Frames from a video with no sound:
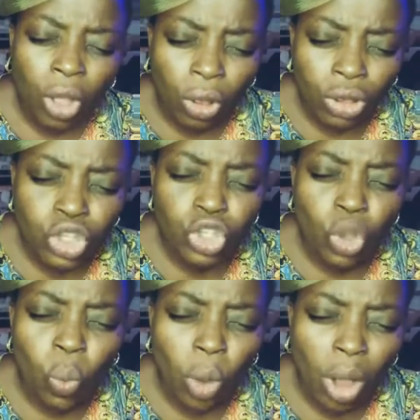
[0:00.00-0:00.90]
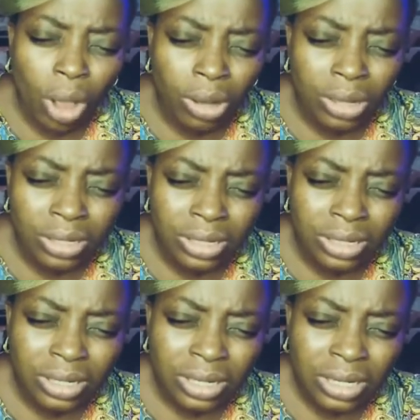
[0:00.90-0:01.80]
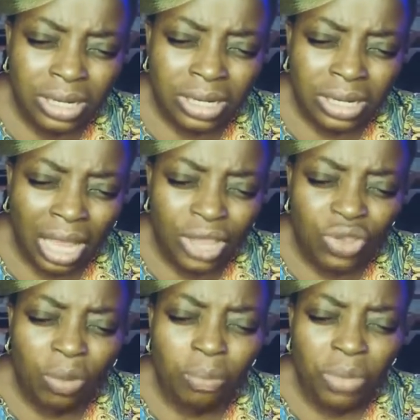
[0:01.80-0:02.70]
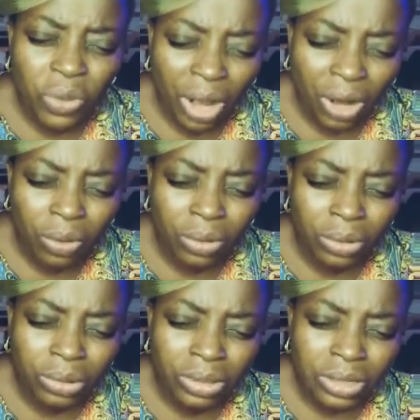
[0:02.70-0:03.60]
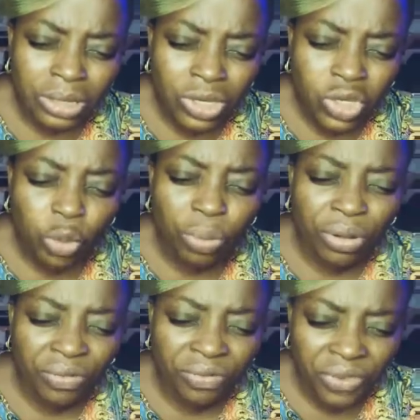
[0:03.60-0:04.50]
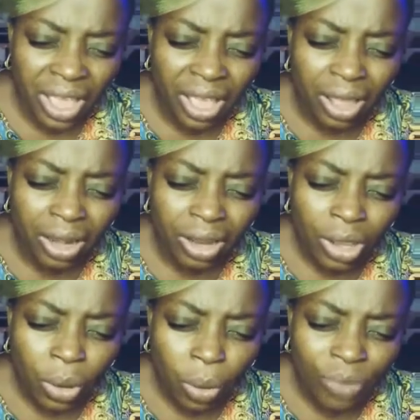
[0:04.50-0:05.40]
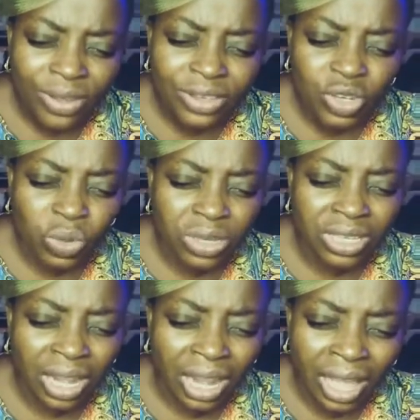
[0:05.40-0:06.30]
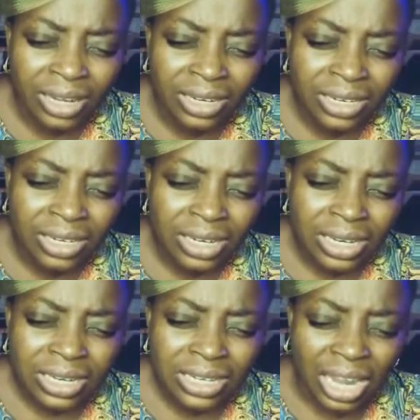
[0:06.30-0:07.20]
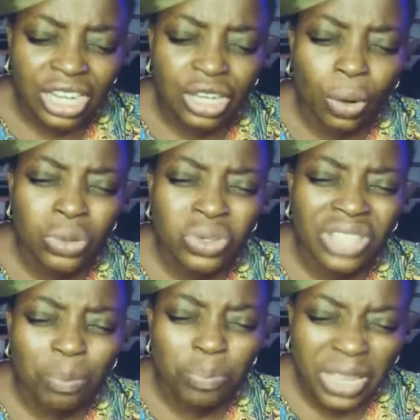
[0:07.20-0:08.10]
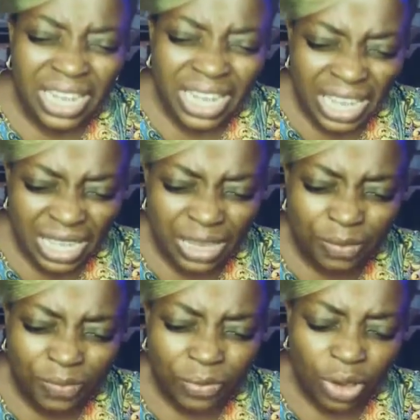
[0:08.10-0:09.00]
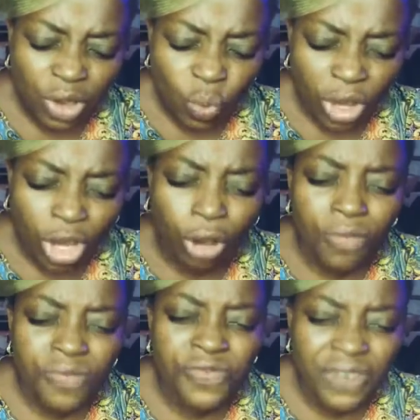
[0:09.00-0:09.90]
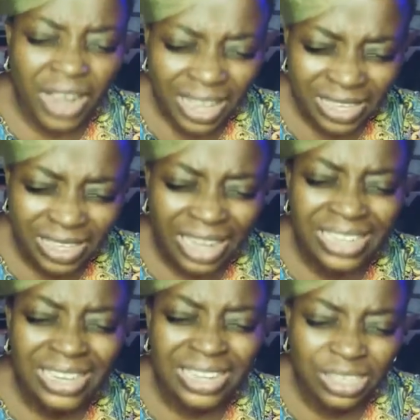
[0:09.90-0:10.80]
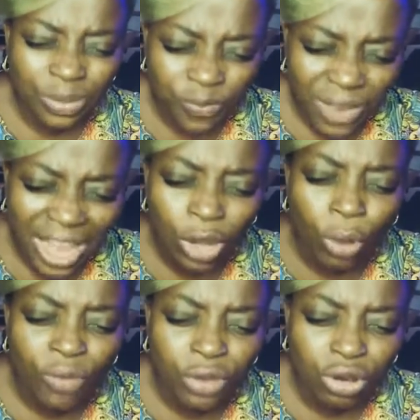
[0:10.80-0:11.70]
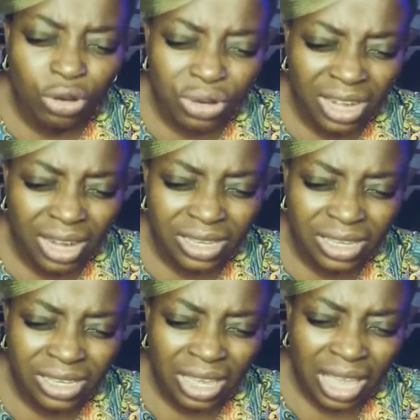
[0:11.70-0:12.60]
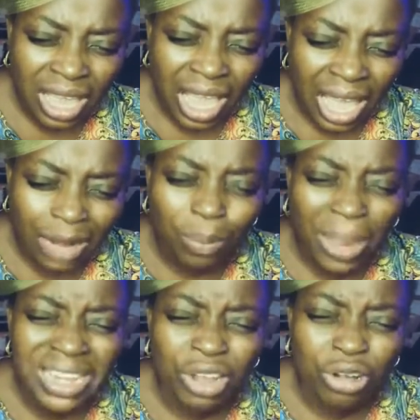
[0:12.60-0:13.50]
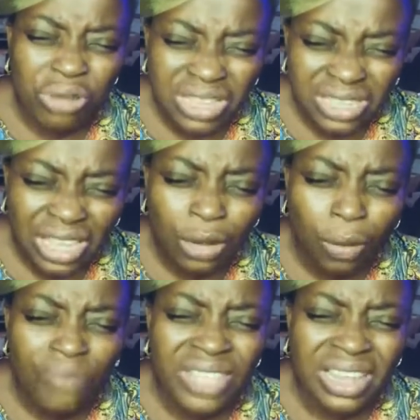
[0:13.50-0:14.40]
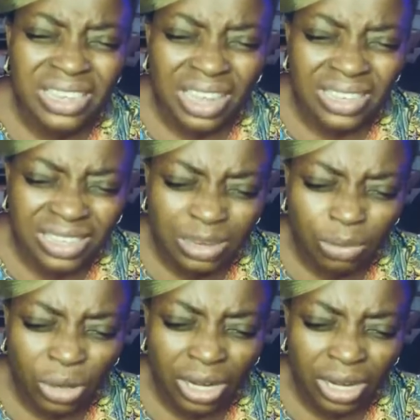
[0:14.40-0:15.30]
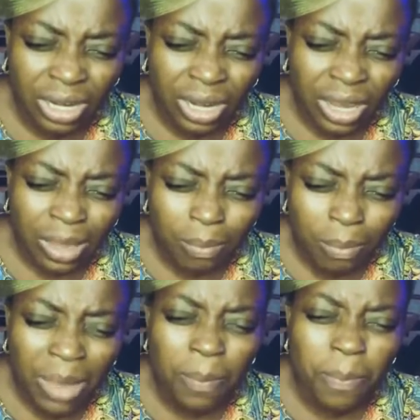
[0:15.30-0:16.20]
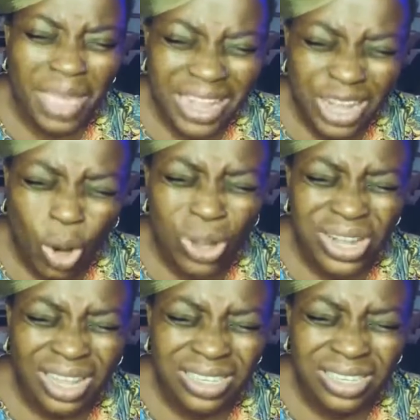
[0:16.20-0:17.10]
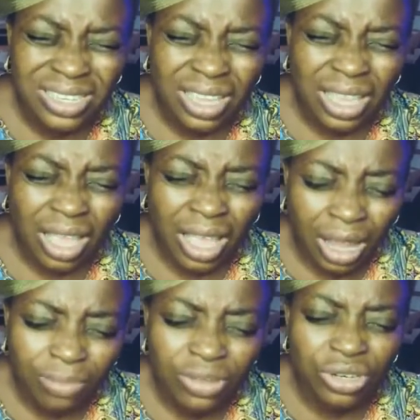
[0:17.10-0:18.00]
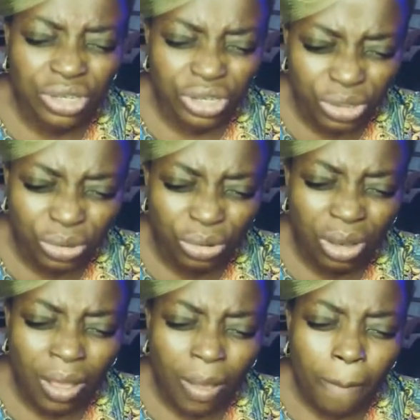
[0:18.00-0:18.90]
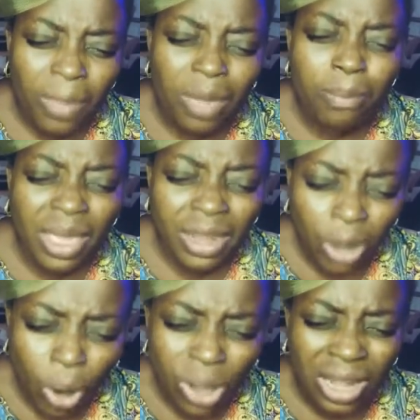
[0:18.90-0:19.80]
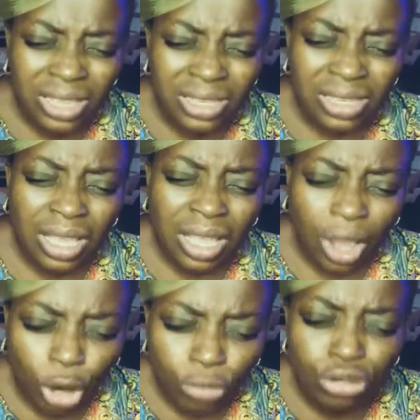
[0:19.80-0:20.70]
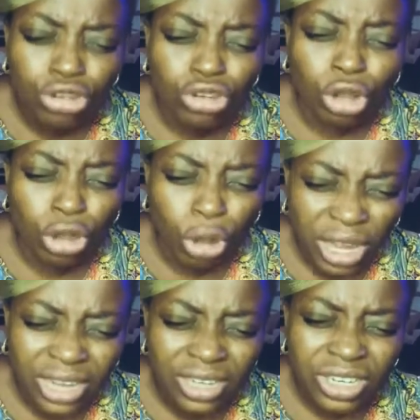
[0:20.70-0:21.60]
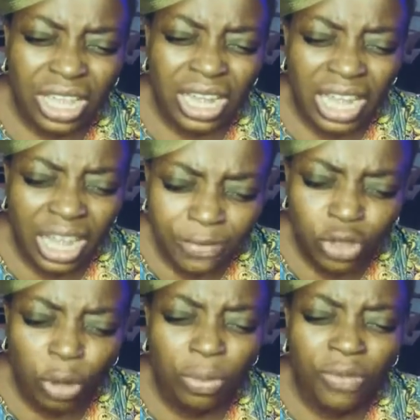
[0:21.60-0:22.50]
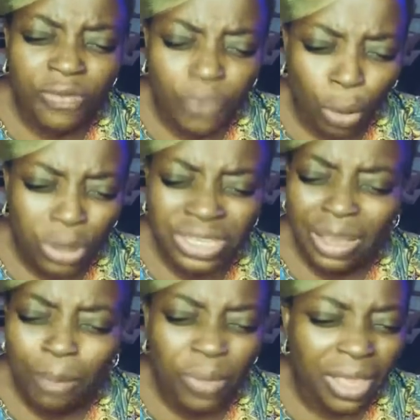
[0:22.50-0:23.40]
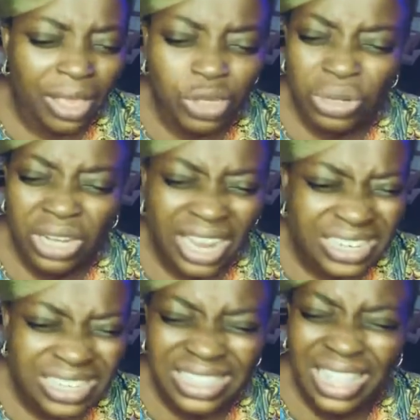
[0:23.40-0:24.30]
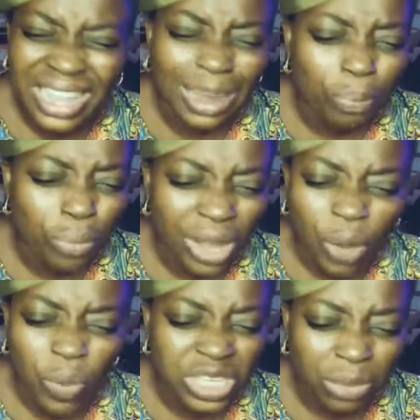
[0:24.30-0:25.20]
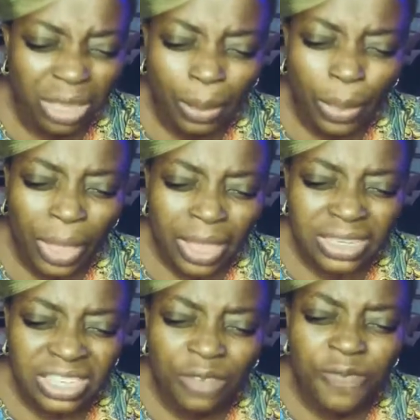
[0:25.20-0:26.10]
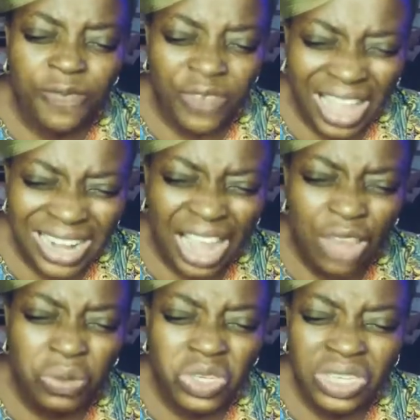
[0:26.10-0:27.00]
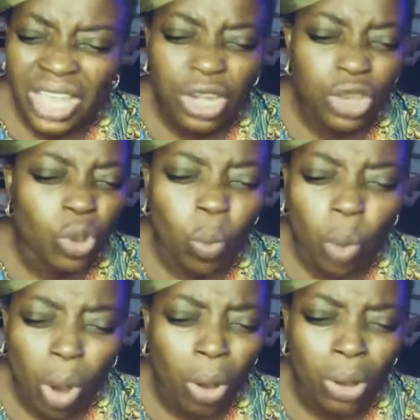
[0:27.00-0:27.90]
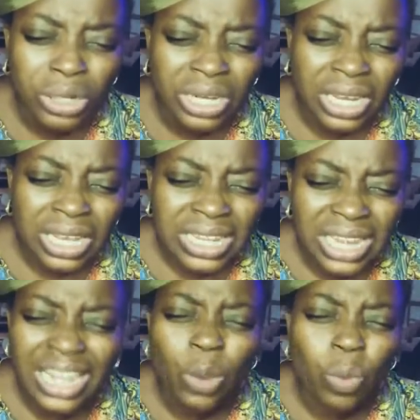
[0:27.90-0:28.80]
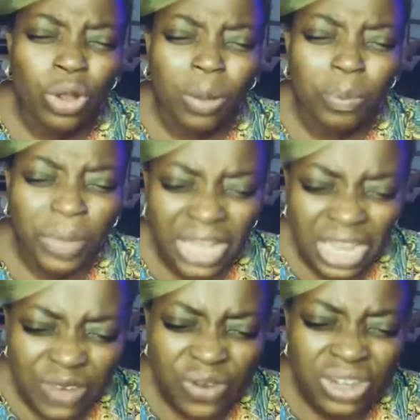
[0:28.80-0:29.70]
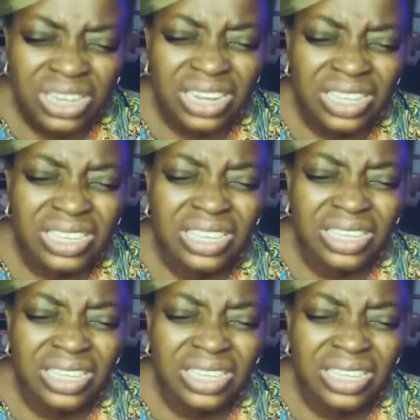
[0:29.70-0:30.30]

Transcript: cause your word and your miracle to prevail over Switzerland, that those that believe will confess and testify of your goodness, and by the reason of that testimony, may many others come to you. May many others come to your knowledge. Lift up your voice and begin to legislate that prayer with me. Say, Father, you said in your word that they will not believe until they see